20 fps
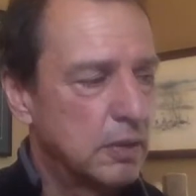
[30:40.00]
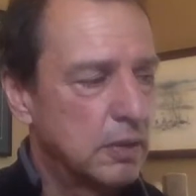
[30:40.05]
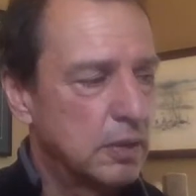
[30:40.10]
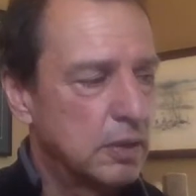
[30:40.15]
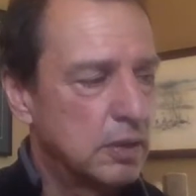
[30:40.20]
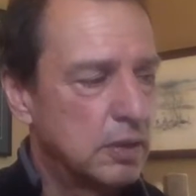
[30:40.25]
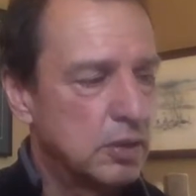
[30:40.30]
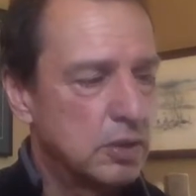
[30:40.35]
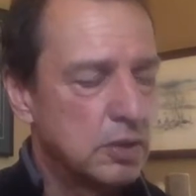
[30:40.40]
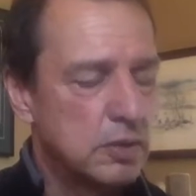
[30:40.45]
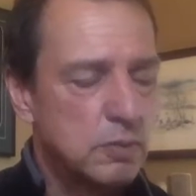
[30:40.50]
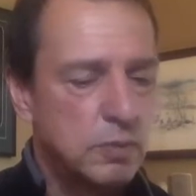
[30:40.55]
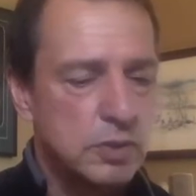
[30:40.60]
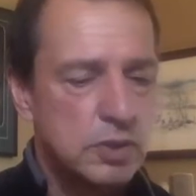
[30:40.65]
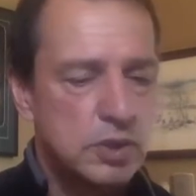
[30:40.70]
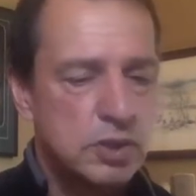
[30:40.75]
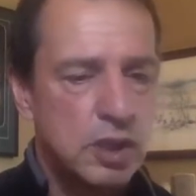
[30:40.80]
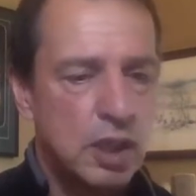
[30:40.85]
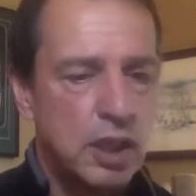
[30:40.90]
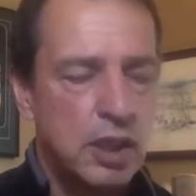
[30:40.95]
just
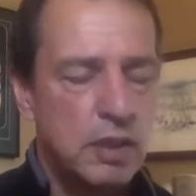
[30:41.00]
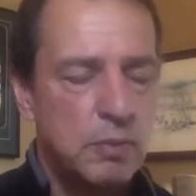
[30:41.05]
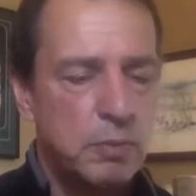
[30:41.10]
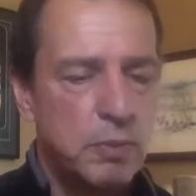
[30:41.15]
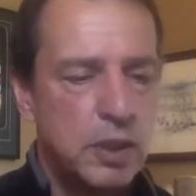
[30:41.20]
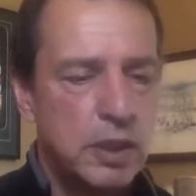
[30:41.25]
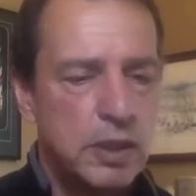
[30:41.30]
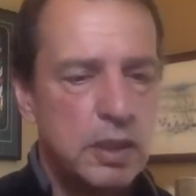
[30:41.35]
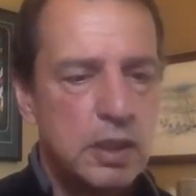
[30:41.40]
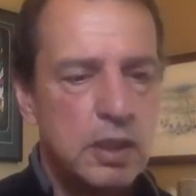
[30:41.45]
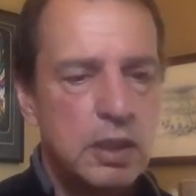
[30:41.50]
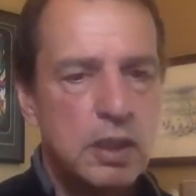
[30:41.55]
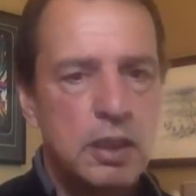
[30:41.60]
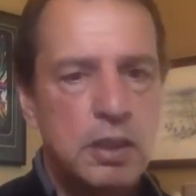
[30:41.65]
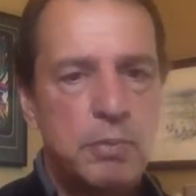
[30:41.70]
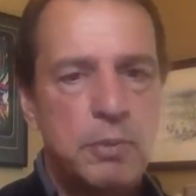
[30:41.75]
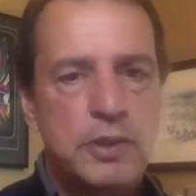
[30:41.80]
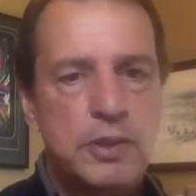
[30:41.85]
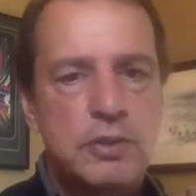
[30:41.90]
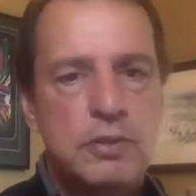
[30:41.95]
was signed by the
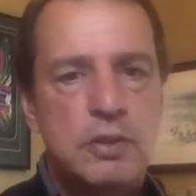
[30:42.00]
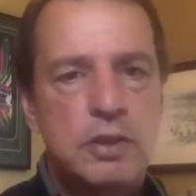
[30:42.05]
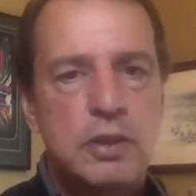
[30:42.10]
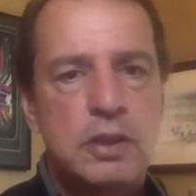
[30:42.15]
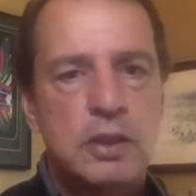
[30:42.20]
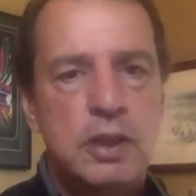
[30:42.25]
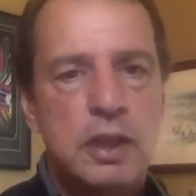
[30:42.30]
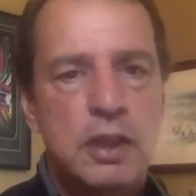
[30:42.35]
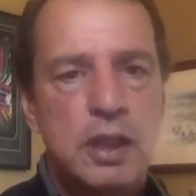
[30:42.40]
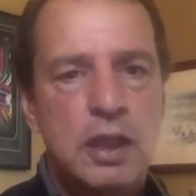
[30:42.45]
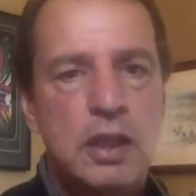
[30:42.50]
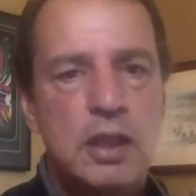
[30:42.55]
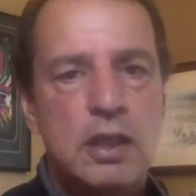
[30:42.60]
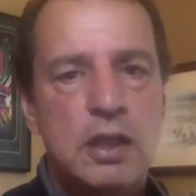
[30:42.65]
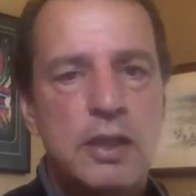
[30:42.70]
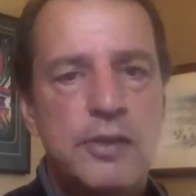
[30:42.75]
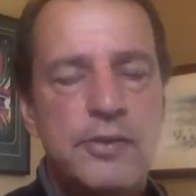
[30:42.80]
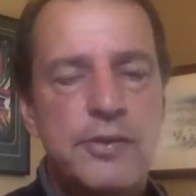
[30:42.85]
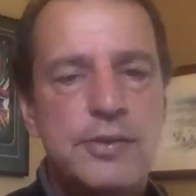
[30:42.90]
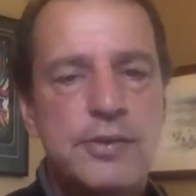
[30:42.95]
Montreal
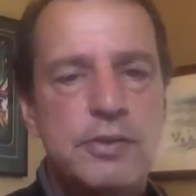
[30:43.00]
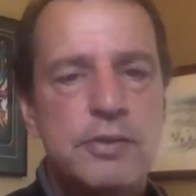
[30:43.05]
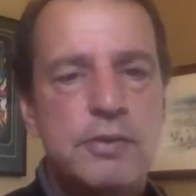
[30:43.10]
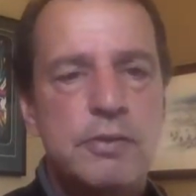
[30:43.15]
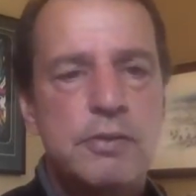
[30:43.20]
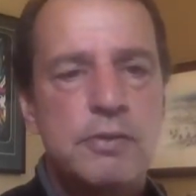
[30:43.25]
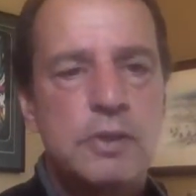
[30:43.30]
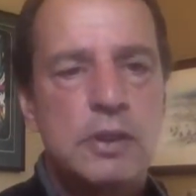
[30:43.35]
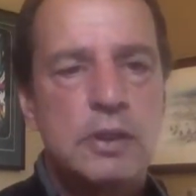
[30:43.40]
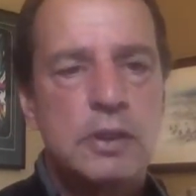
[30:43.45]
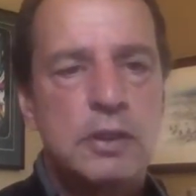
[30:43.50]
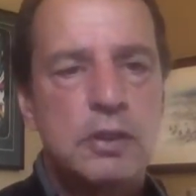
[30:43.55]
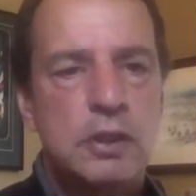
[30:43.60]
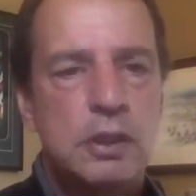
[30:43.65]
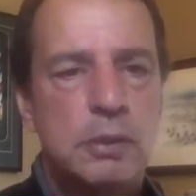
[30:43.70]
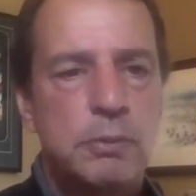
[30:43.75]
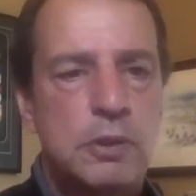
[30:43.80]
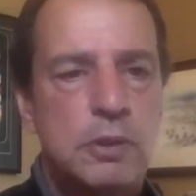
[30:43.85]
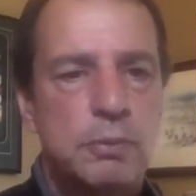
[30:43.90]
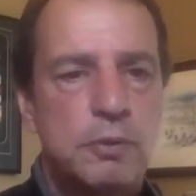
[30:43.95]
Canadiens, who could
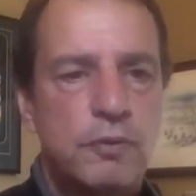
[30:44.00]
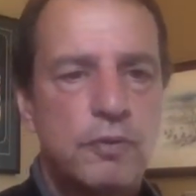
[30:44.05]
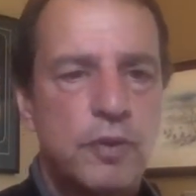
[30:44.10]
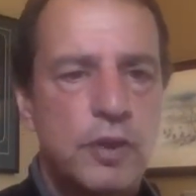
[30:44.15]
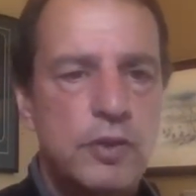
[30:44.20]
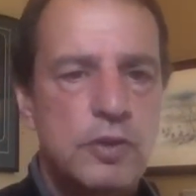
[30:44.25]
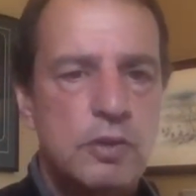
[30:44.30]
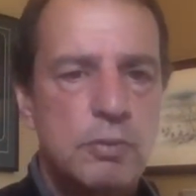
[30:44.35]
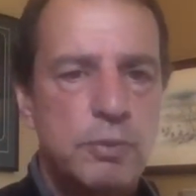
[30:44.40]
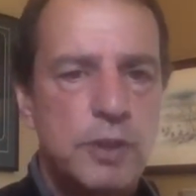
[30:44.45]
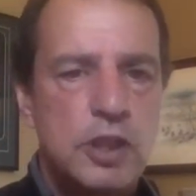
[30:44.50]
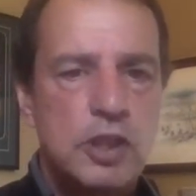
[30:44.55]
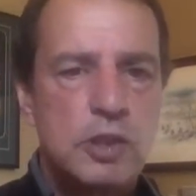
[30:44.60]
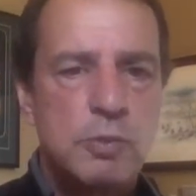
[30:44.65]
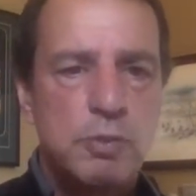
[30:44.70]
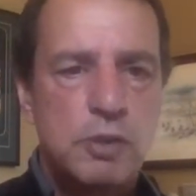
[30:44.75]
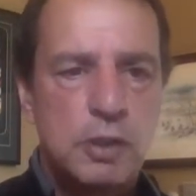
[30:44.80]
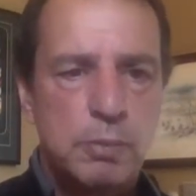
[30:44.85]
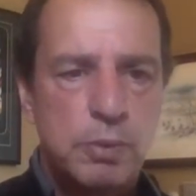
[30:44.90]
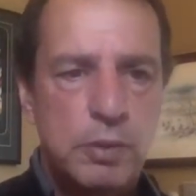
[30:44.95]
have been a professional
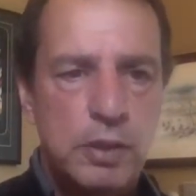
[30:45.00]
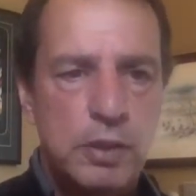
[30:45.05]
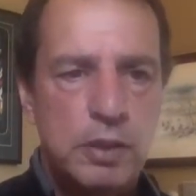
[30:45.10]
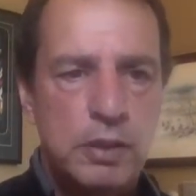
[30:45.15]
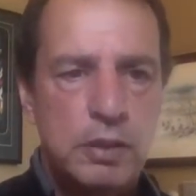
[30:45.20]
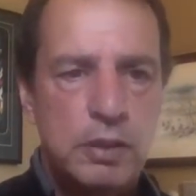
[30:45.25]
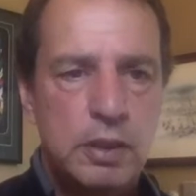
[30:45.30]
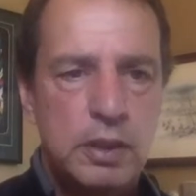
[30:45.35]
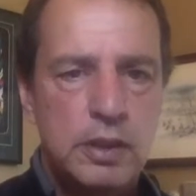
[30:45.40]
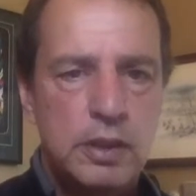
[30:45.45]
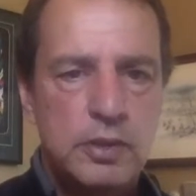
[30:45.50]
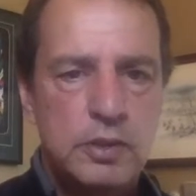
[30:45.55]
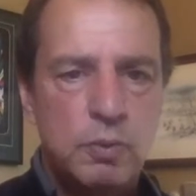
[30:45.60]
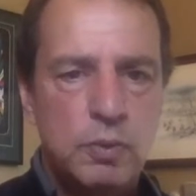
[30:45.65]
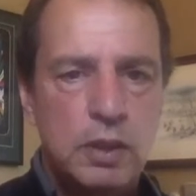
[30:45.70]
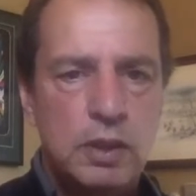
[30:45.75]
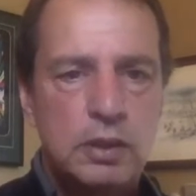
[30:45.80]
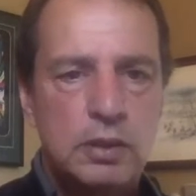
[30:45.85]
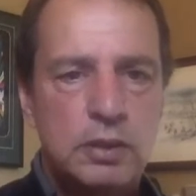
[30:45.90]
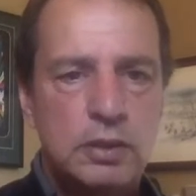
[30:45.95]
baseball player as
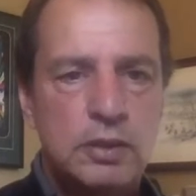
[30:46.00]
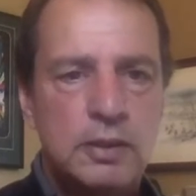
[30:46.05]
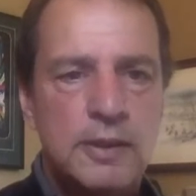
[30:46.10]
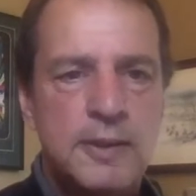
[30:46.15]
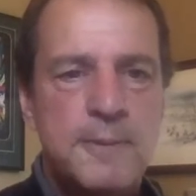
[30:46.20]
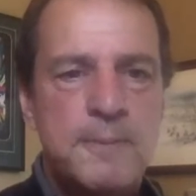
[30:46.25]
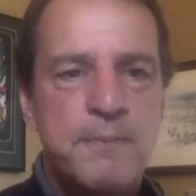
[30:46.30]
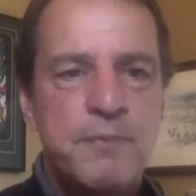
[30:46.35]
well,